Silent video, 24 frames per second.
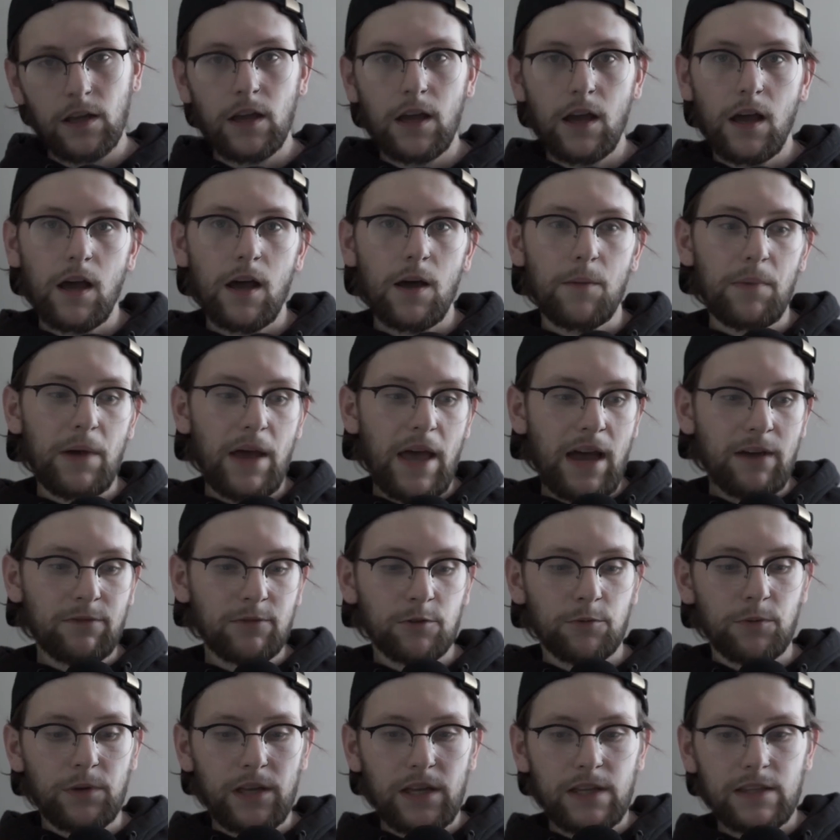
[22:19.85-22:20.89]
But after
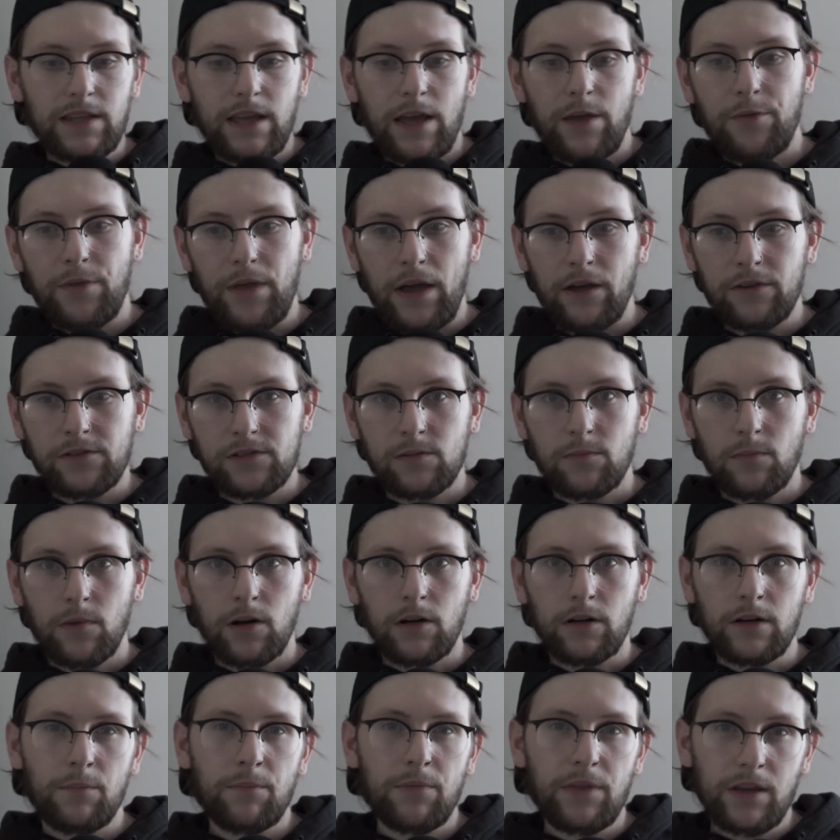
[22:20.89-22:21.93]
we hit that 1,000
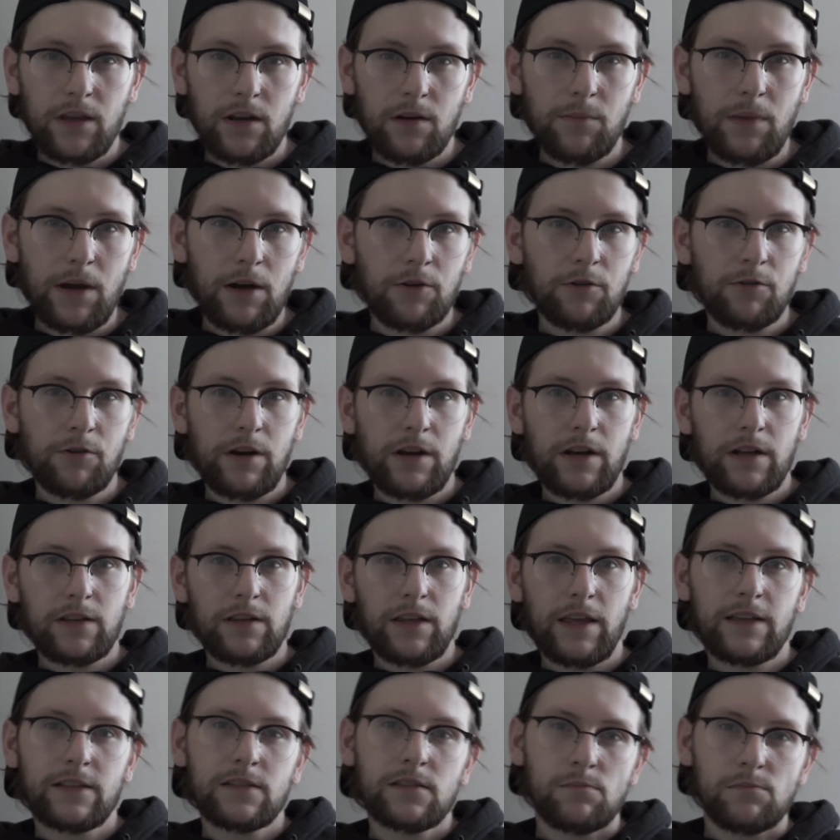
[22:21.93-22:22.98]
mark, I'm thinking about creating
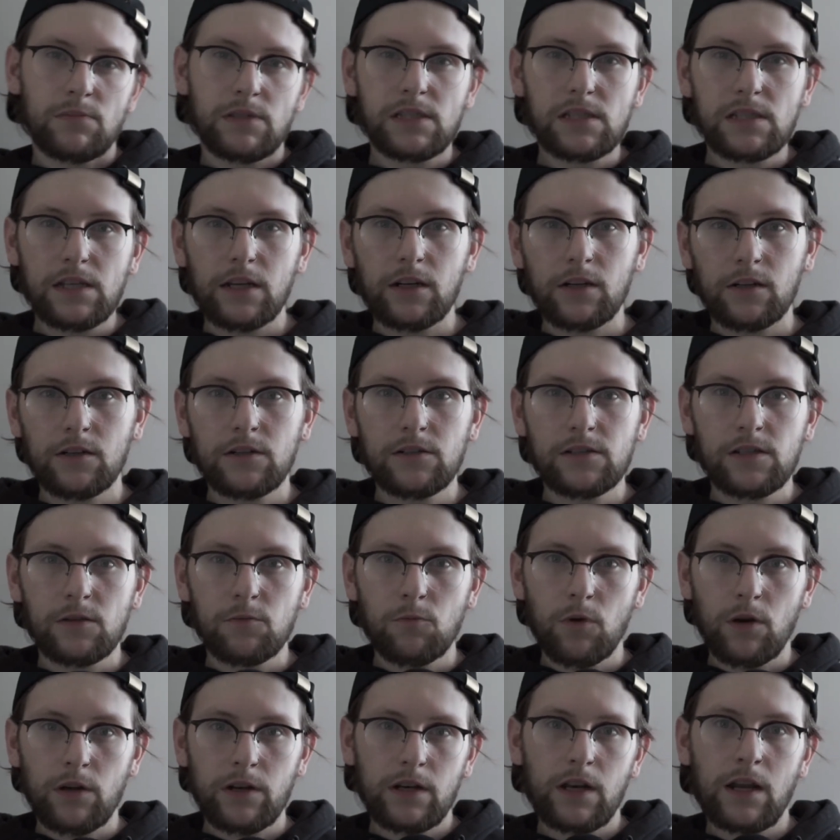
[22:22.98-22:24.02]
like some stickers and
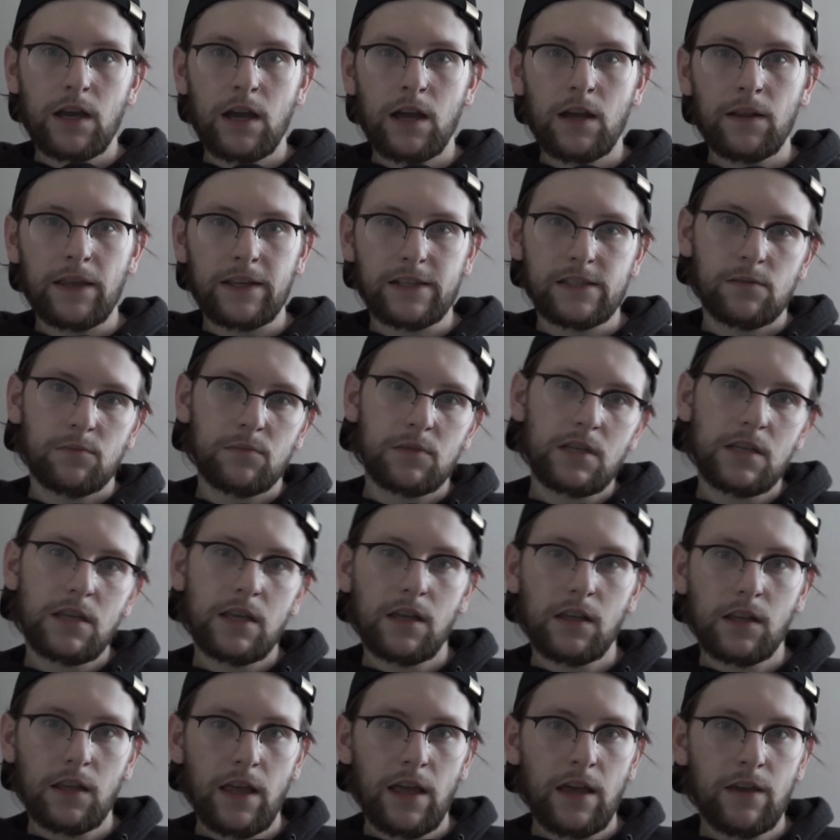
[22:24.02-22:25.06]
whatnot, like some
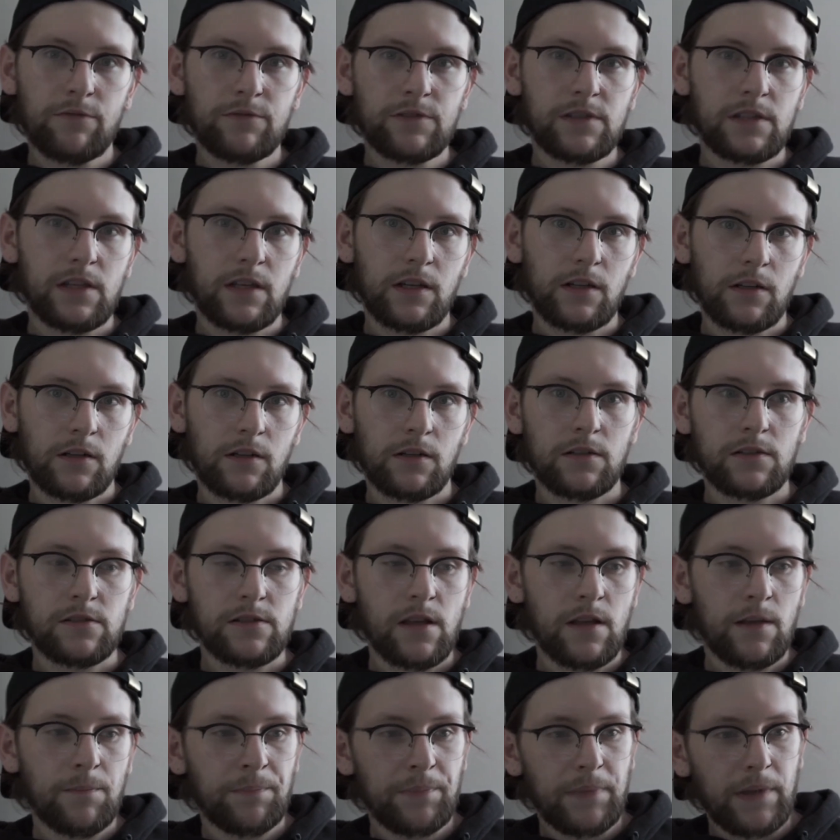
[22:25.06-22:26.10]
TLF stickers,
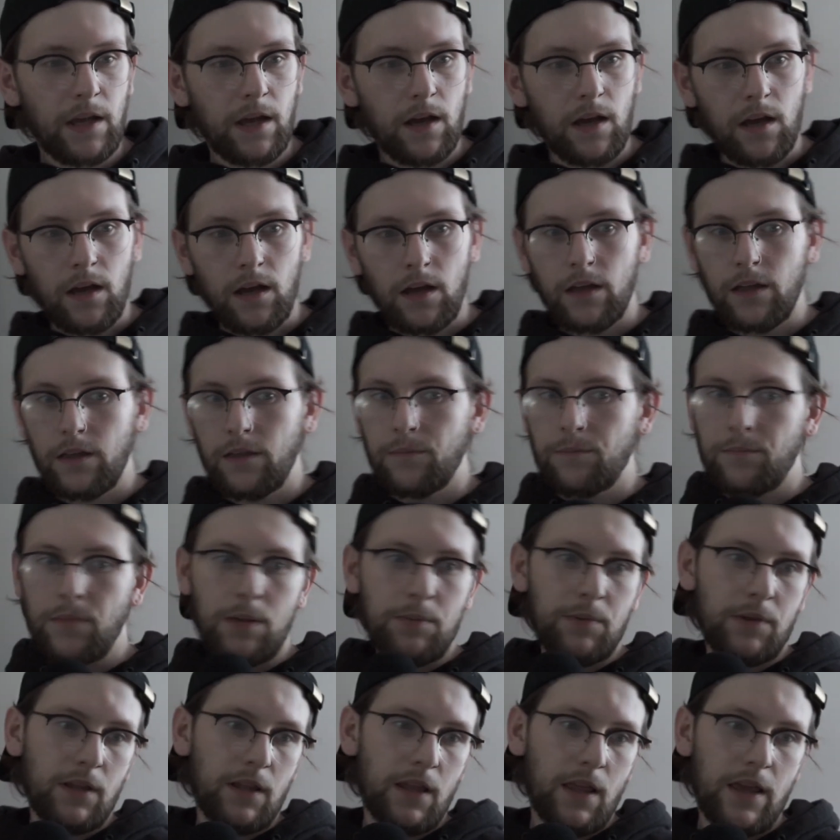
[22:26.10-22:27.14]

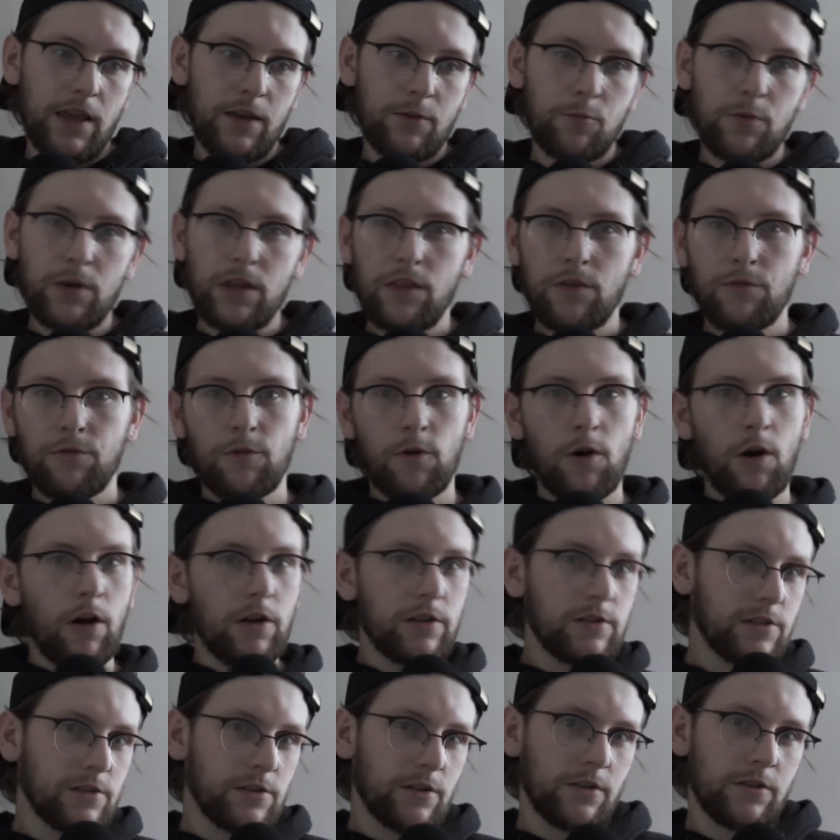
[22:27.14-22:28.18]
maybe like We the
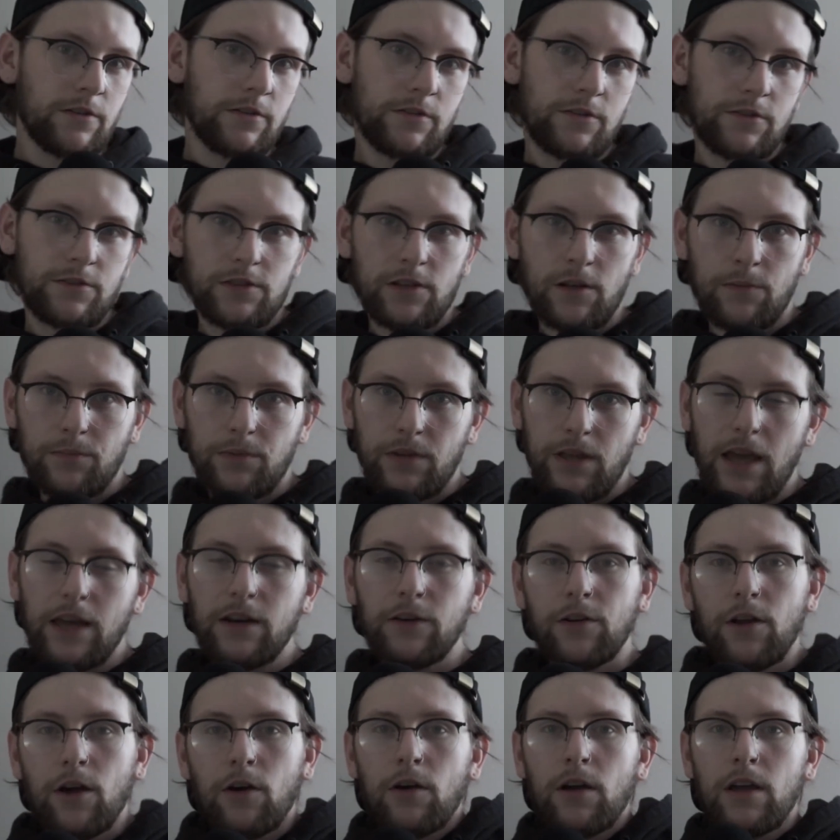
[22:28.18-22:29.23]
Fraudsters or something. I
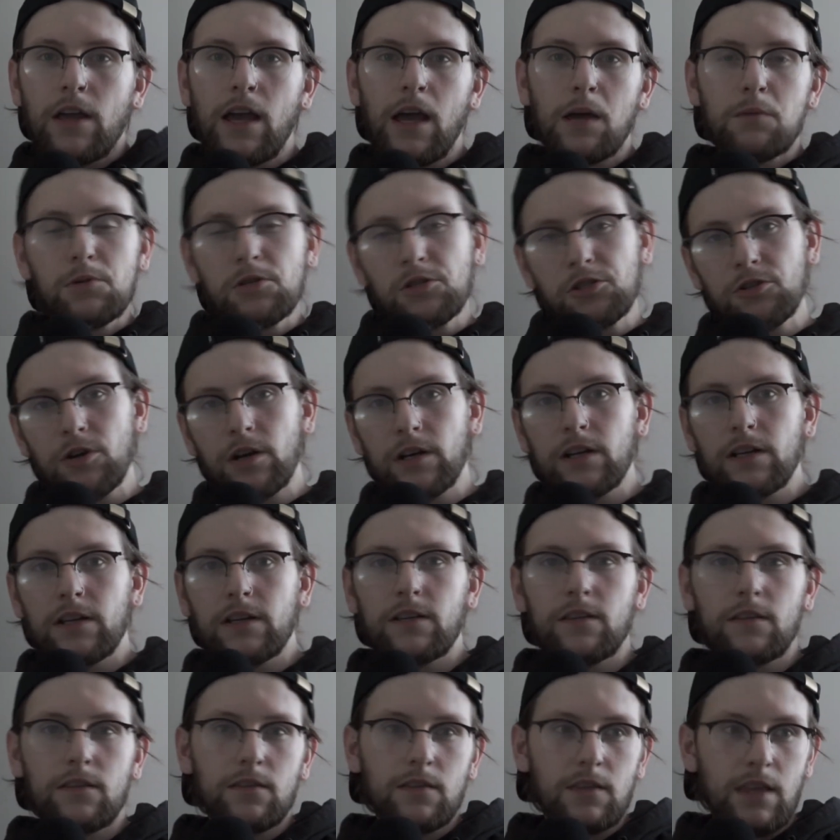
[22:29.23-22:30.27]
don't know. I'm just trying to
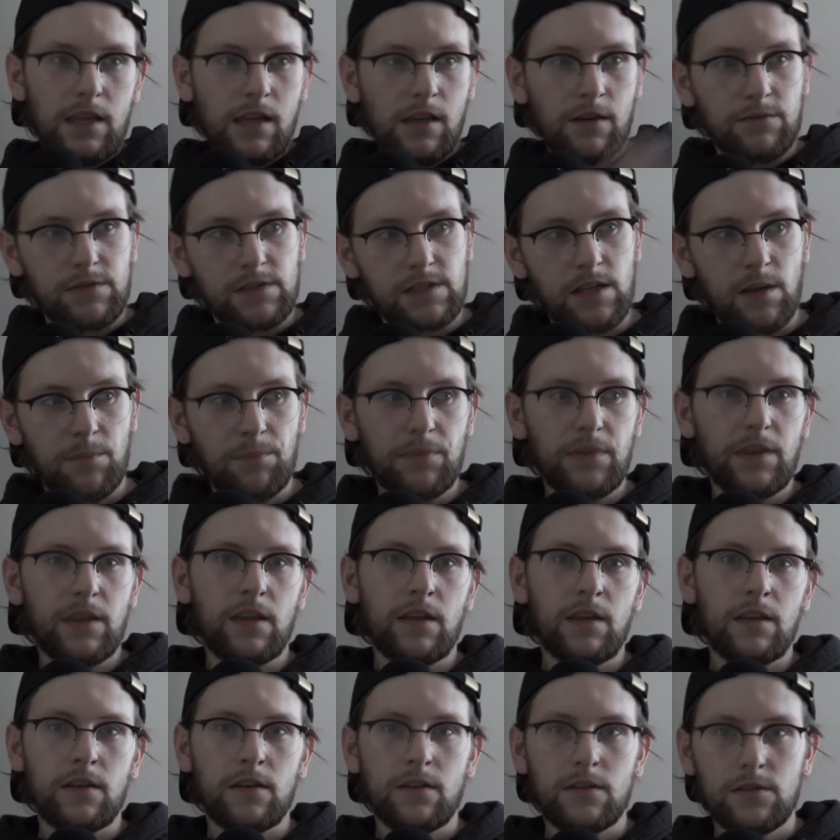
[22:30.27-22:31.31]
think of
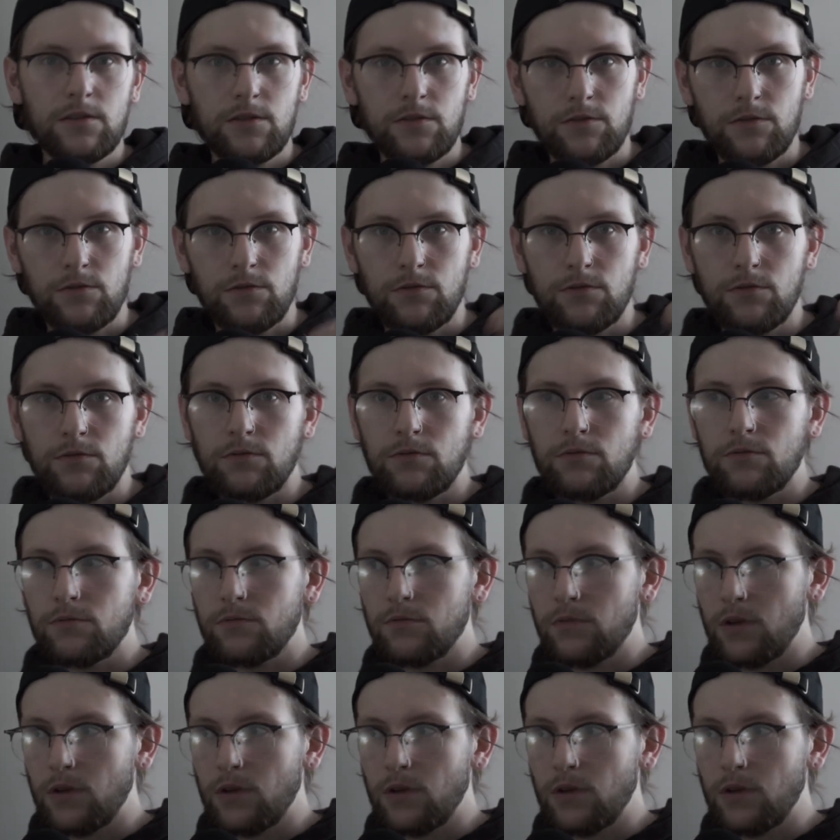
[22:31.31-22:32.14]
something to